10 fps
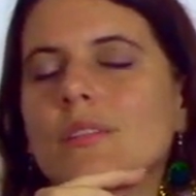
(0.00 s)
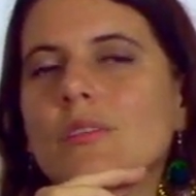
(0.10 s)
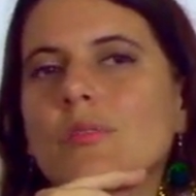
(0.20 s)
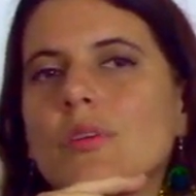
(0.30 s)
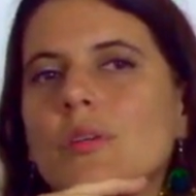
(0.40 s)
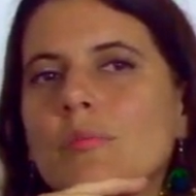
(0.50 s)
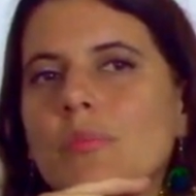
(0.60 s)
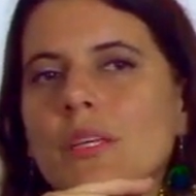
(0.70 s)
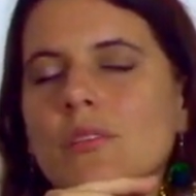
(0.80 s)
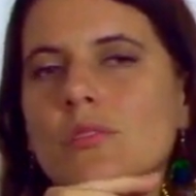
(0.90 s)
of what it
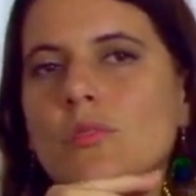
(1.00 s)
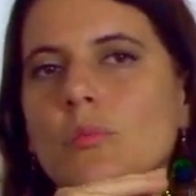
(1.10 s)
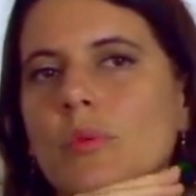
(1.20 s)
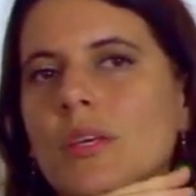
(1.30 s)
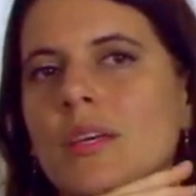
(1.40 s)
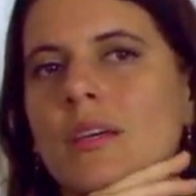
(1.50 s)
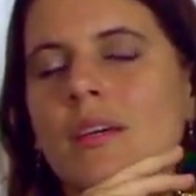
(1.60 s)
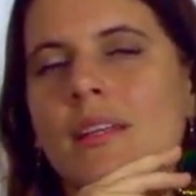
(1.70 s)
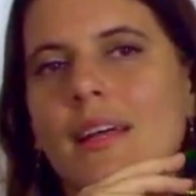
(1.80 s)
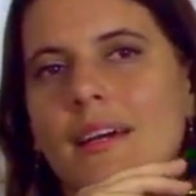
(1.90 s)
means to be
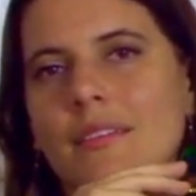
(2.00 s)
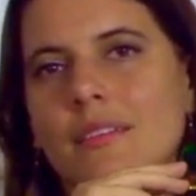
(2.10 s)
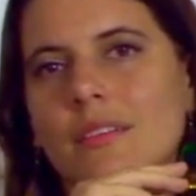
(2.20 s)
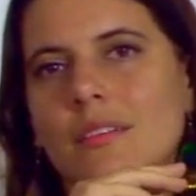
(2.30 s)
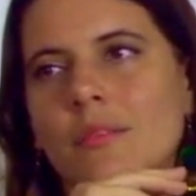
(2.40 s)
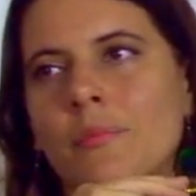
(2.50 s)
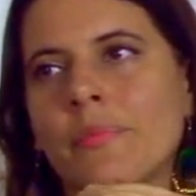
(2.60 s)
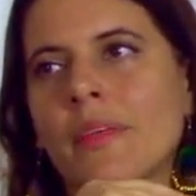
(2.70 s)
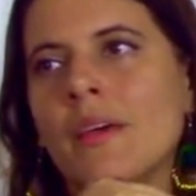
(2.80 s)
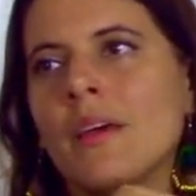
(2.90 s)
enlightened.
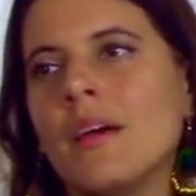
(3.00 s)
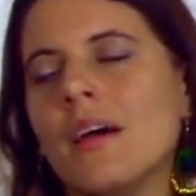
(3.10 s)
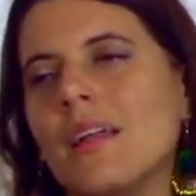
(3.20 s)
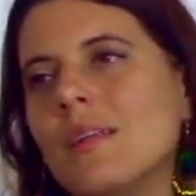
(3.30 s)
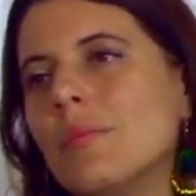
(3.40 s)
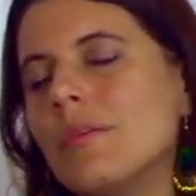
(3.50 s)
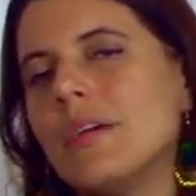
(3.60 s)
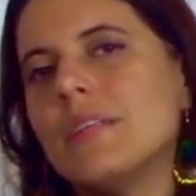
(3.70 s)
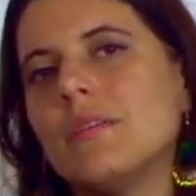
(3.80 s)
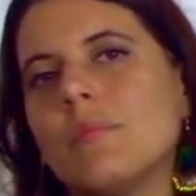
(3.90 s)
A
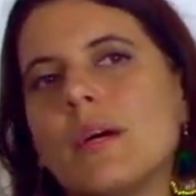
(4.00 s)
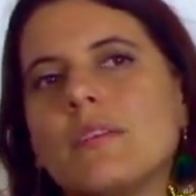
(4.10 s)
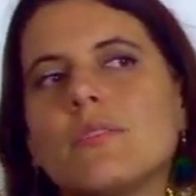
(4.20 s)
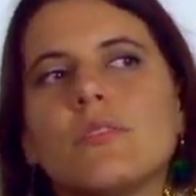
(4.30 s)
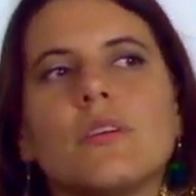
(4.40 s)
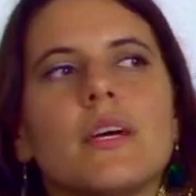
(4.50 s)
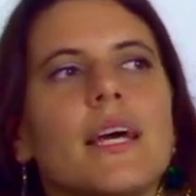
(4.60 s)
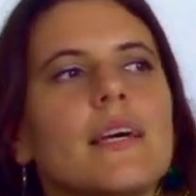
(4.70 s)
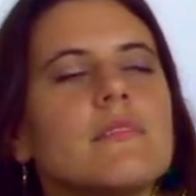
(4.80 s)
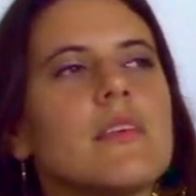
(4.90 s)
liberated master
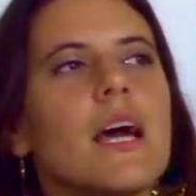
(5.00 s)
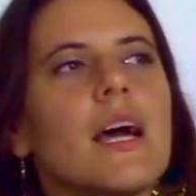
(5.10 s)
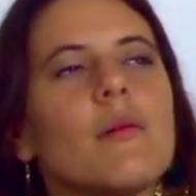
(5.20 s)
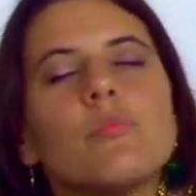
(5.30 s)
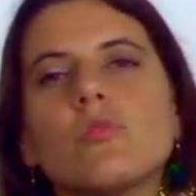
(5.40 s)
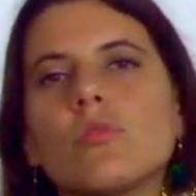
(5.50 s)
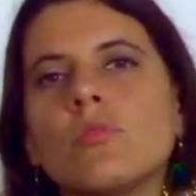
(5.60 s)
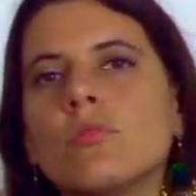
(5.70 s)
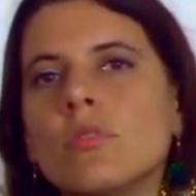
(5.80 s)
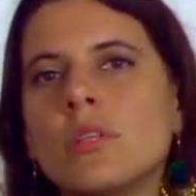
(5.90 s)
has
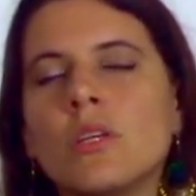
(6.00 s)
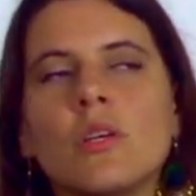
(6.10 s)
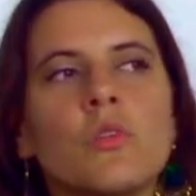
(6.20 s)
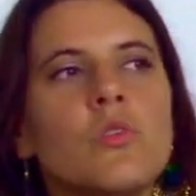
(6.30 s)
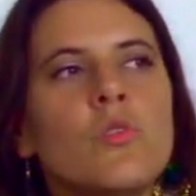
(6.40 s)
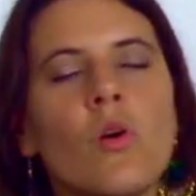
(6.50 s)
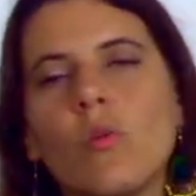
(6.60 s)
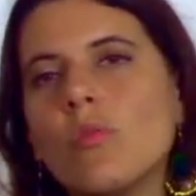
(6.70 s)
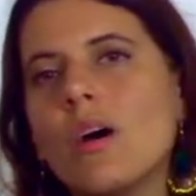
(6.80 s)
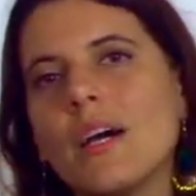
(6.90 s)
absolutely
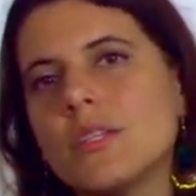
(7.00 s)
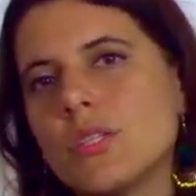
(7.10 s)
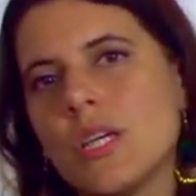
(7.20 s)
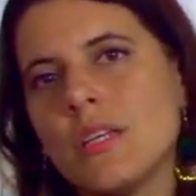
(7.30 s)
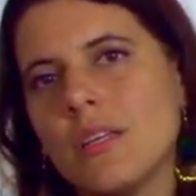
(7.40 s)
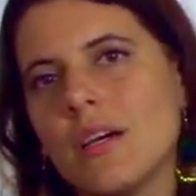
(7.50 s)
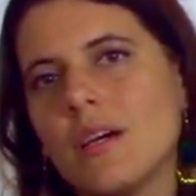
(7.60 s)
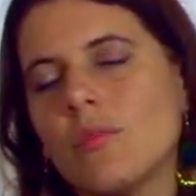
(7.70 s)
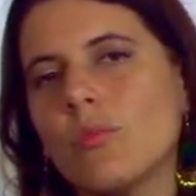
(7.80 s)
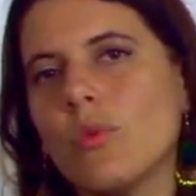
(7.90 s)
no
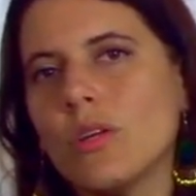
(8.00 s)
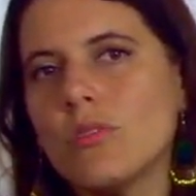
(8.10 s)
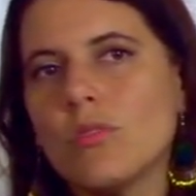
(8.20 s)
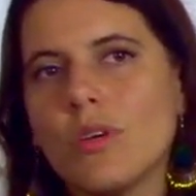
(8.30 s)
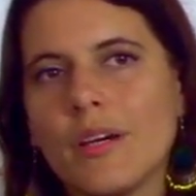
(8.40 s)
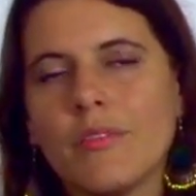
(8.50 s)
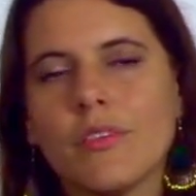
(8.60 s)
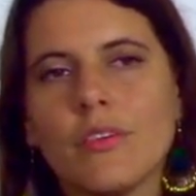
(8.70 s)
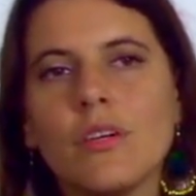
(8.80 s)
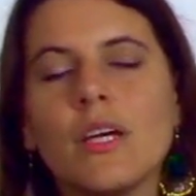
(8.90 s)
agenda
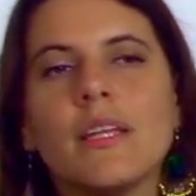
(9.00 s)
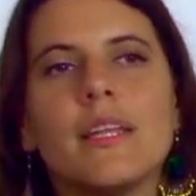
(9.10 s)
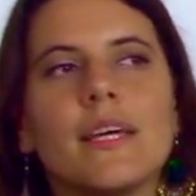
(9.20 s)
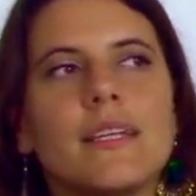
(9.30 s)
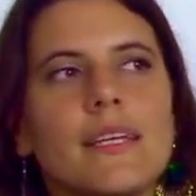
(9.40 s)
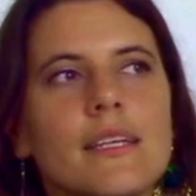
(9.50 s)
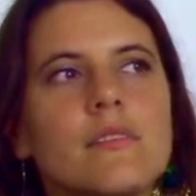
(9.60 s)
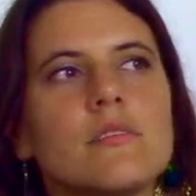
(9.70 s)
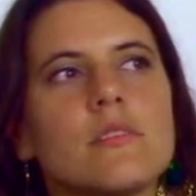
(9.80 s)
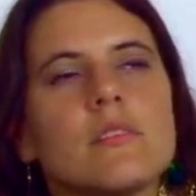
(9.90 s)
whatsoever that
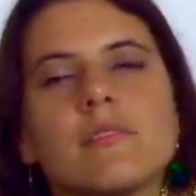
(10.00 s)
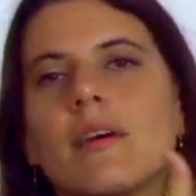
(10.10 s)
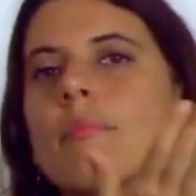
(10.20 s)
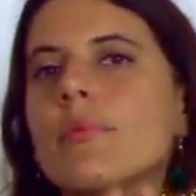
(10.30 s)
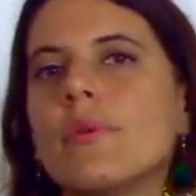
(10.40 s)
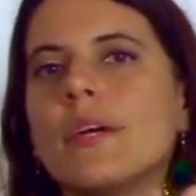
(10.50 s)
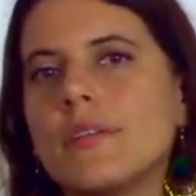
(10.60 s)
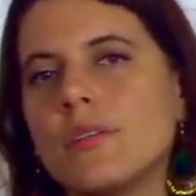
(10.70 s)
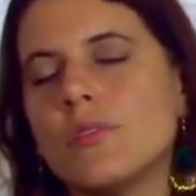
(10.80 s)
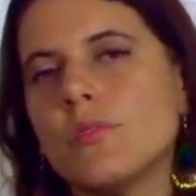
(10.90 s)
is
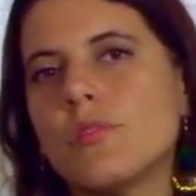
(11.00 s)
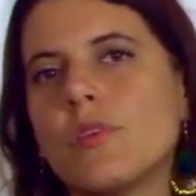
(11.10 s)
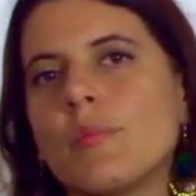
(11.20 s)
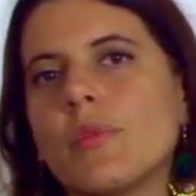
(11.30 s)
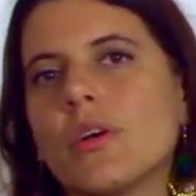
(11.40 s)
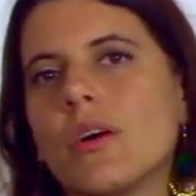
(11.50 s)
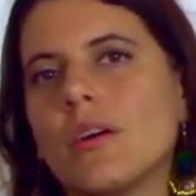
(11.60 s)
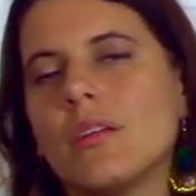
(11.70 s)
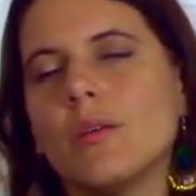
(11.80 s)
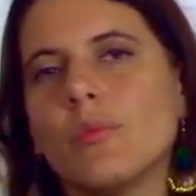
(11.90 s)
separated from the
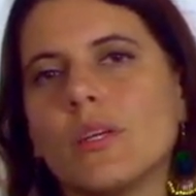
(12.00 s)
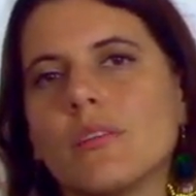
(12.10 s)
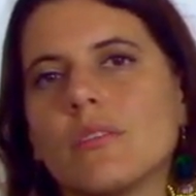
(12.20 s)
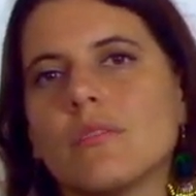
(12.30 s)
godly will.